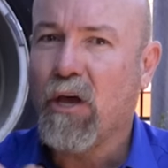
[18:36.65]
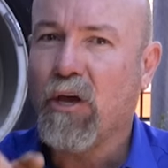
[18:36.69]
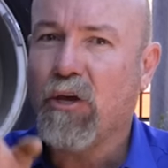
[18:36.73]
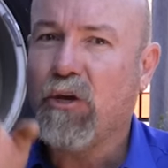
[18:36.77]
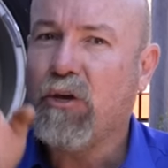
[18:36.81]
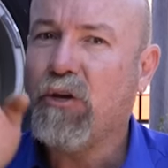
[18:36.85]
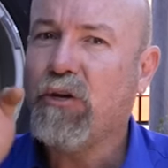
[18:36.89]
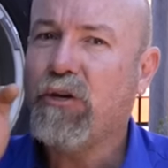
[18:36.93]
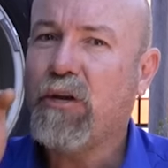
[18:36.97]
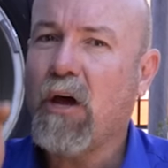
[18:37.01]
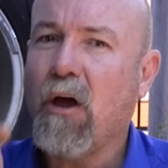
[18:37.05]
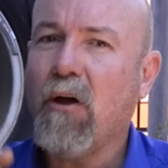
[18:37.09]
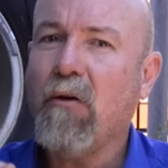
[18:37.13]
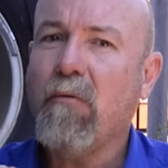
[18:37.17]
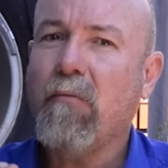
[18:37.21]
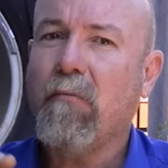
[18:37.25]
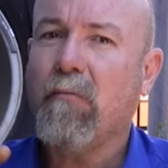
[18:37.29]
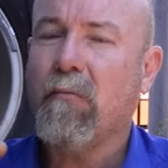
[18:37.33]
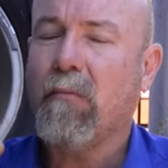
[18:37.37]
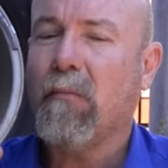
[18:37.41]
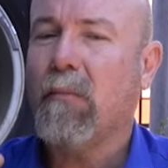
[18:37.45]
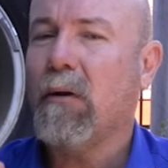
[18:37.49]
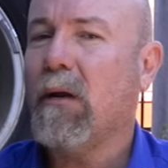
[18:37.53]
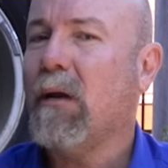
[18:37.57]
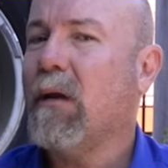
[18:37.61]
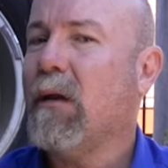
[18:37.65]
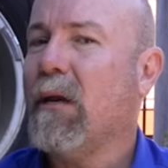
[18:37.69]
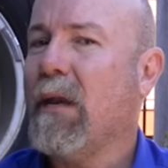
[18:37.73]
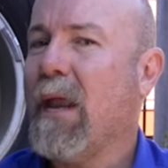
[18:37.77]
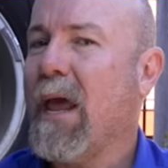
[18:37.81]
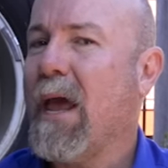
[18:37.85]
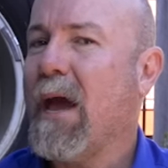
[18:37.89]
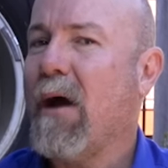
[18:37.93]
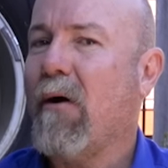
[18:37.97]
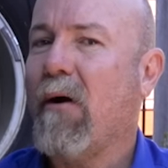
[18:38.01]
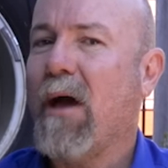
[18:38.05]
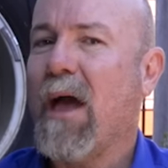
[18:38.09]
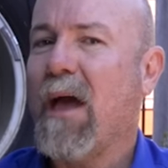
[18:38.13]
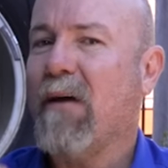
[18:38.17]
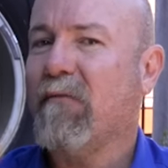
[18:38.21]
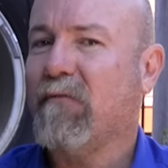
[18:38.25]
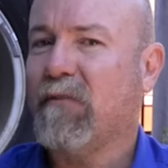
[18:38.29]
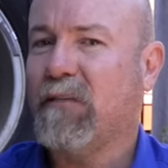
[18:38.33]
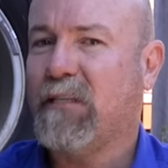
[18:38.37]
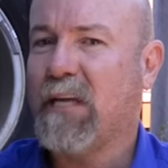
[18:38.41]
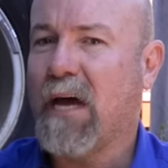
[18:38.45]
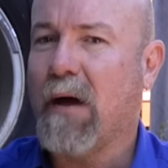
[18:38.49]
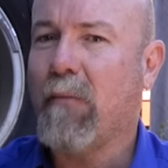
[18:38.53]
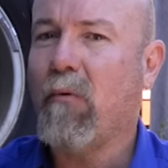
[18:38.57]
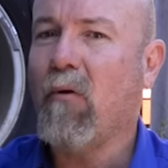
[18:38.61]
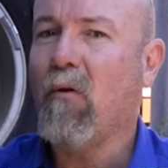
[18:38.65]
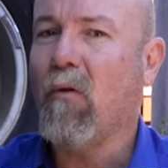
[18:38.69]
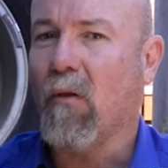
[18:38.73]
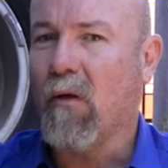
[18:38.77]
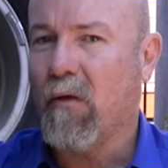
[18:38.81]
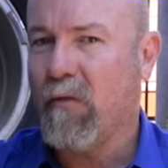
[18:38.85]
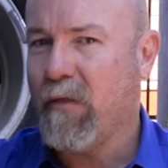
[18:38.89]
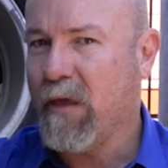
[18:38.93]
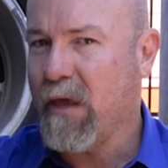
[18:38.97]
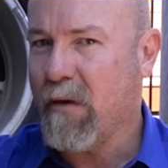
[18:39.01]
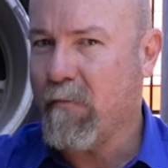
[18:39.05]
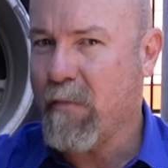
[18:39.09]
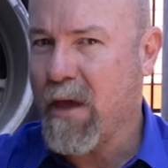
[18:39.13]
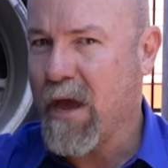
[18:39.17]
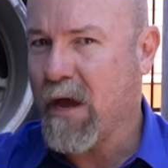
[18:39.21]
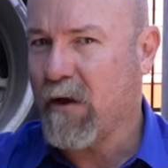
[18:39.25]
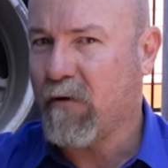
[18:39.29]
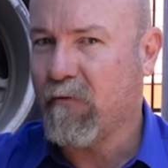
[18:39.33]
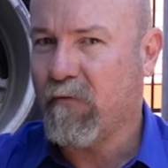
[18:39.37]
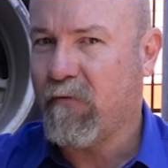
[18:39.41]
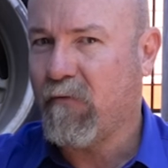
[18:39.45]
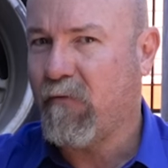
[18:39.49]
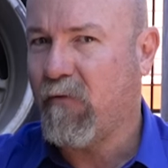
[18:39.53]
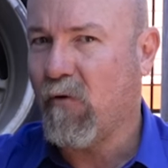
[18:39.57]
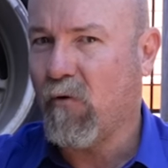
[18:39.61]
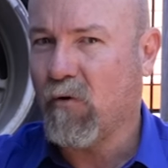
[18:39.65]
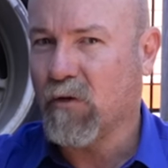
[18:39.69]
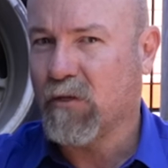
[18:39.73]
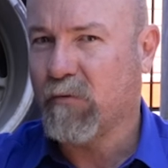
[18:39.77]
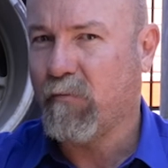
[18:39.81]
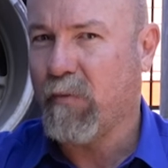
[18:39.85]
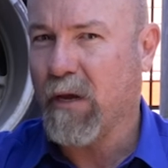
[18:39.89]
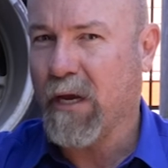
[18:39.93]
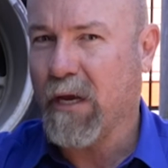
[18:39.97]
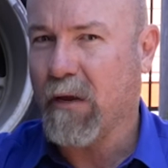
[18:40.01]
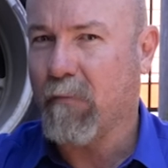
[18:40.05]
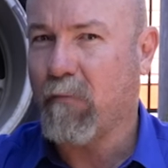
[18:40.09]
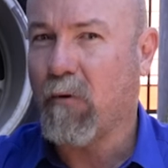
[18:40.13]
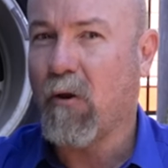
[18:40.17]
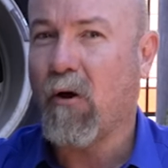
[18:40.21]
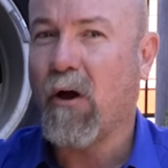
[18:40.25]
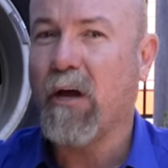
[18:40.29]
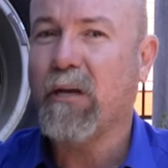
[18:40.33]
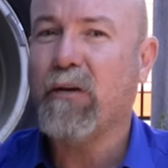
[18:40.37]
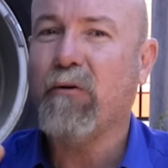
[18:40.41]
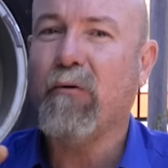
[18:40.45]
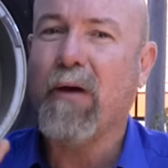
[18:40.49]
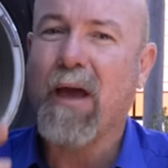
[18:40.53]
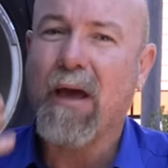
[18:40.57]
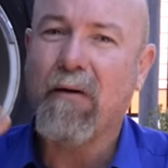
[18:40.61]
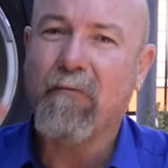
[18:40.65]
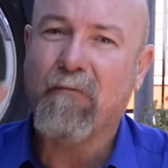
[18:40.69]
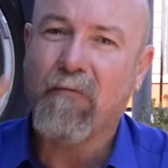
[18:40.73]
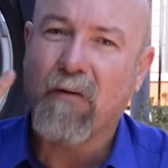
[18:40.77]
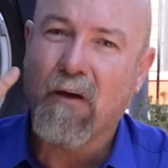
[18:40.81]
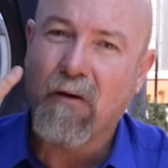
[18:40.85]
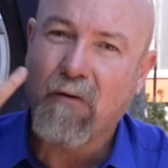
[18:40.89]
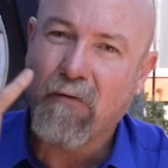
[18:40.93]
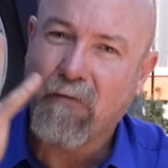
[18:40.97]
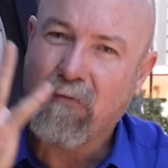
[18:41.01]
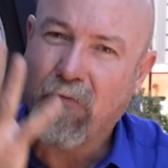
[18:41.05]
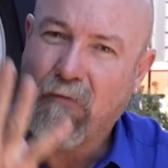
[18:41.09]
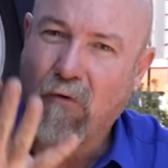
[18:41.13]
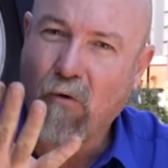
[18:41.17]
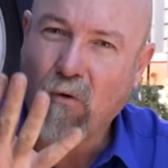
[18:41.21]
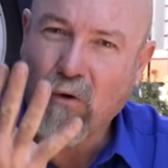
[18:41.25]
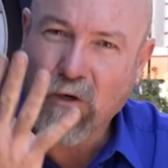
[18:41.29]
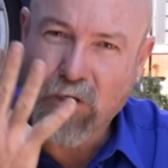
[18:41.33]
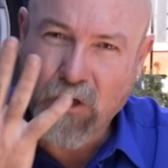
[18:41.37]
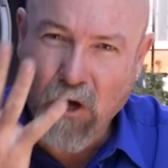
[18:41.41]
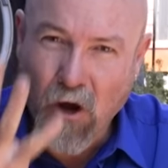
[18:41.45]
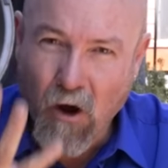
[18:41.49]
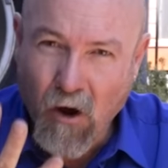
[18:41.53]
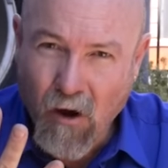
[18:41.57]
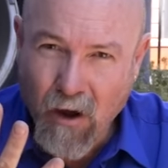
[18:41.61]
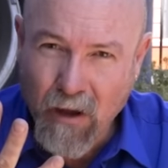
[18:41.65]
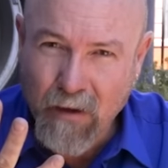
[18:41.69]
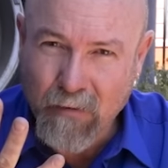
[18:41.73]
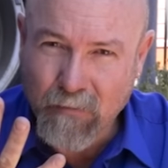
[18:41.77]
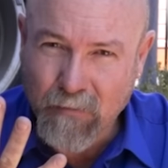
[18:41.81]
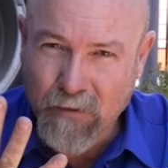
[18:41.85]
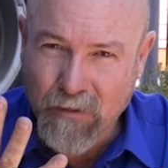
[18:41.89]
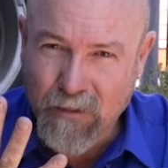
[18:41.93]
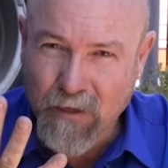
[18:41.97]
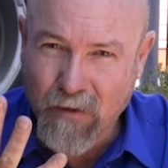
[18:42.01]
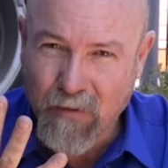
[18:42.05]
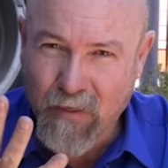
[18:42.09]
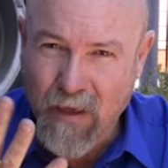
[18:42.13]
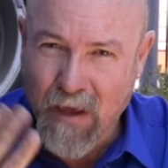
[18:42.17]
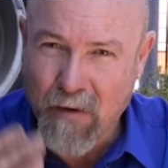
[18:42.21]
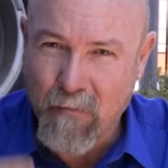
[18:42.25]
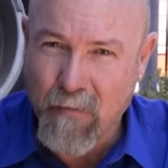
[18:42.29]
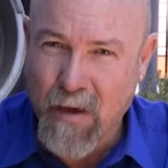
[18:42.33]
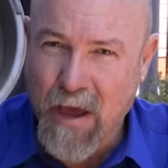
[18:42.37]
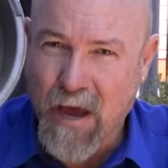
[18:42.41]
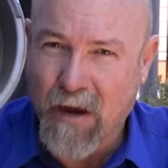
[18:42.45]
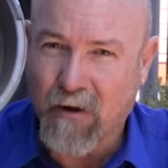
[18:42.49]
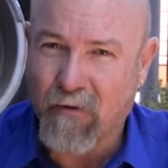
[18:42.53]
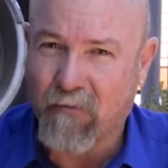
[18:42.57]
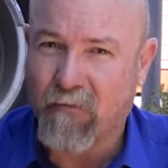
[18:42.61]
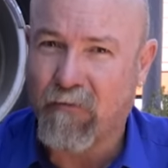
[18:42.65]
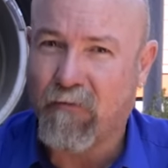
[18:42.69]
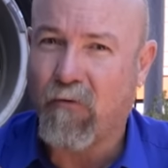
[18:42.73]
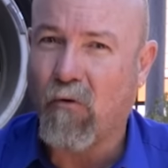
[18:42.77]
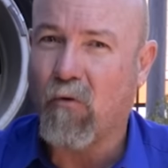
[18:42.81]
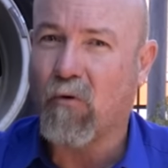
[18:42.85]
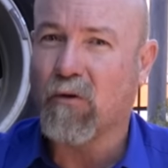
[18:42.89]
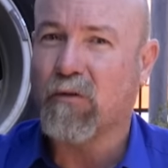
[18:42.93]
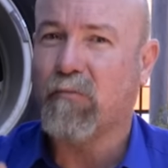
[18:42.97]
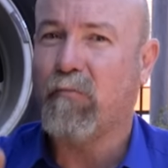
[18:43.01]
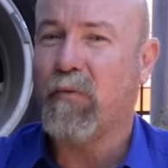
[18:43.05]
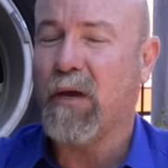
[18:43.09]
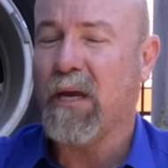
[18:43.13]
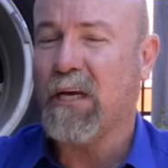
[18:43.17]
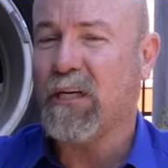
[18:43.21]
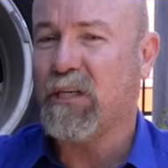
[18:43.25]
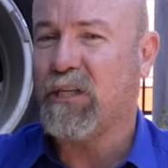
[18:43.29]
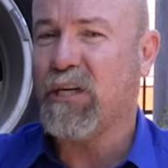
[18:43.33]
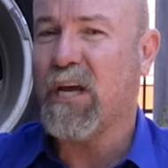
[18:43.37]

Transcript: You don't now have double the amount of force being applied, you have four times the amount of force being